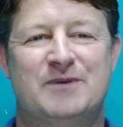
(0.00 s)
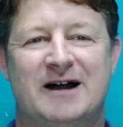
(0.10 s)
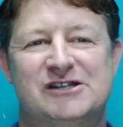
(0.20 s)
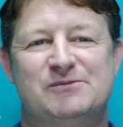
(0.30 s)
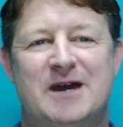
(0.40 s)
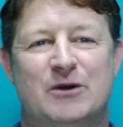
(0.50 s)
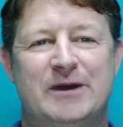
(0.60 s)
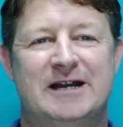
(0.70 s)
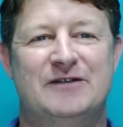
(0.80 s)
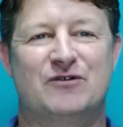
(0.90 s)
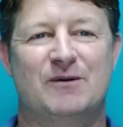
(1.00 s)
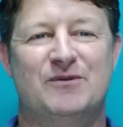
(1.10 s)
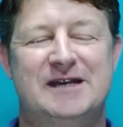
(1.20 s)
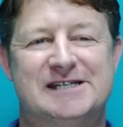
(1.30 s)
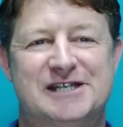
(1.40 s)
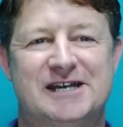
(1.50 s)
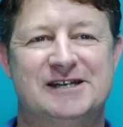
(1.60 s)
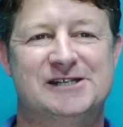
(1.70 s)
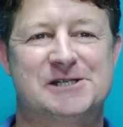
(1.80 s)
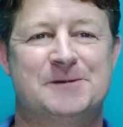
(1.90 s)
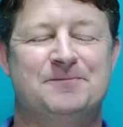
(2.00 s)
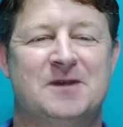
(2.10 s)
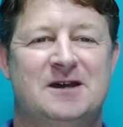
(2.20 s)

bounce back quickly from these things.